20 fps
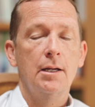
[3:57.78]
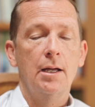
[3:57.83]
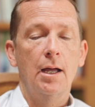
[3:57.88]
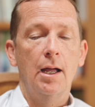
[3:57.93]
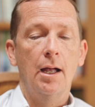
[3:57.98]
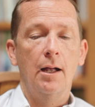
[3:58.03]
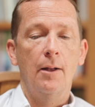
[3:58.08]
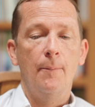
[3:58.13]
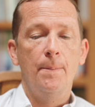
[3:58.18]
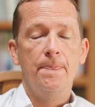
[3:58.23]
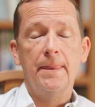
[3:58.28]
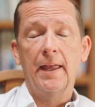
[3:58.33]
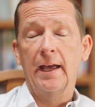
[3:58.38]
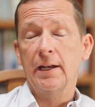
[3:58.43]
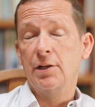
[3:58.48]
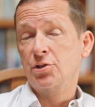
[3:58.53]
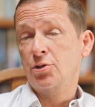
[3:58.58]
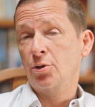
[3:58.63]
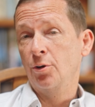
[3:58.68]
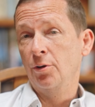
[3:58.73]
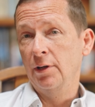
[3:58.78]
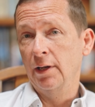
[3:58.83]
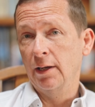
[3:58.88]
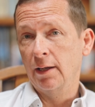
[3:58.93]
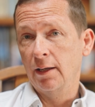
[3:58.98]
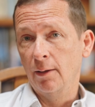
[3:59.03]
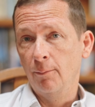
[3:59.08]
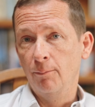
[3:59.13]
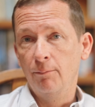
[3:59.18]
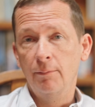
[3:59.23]
At a certain
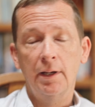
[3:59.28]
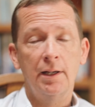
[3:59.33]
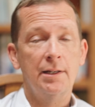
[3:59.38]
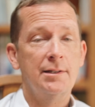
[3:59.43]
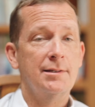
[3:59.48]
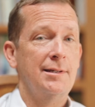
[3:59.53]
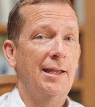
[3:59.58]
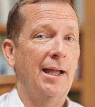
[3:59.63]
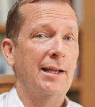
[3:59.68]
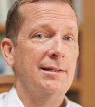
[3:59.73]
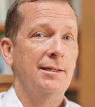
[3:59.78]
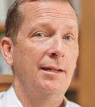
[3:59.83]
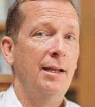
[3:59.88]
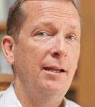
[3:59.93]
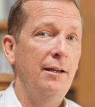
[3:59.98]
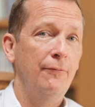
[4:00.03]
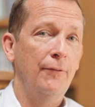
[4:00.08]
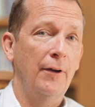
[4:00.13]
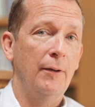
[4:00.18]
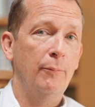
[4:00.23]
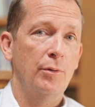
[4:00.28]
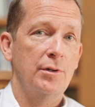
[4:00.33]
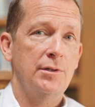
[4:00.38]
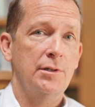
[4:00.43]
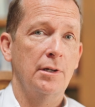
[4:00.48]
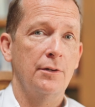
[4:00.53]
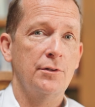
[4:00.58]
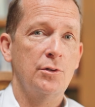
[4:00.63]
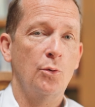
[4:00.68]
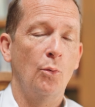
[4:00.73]
income, it's taxed at
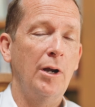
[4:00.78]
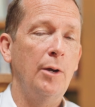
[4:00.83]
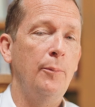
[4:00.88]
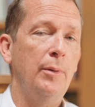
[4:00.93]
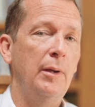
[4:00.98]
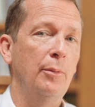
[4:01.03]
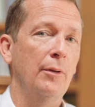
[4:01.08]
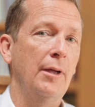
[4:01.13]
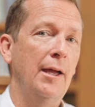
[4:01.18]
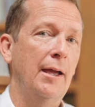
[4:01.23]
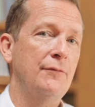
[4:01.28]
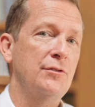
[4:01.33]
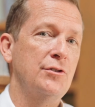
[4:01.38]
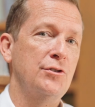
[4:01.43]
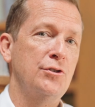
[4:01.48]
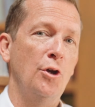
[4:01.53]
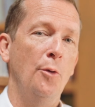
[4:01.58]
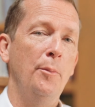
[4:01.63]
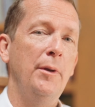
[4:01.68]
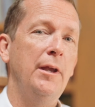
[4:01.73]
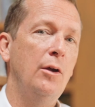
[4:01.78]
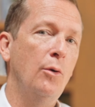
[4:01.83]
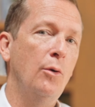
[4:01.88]
85%. So why do people have so many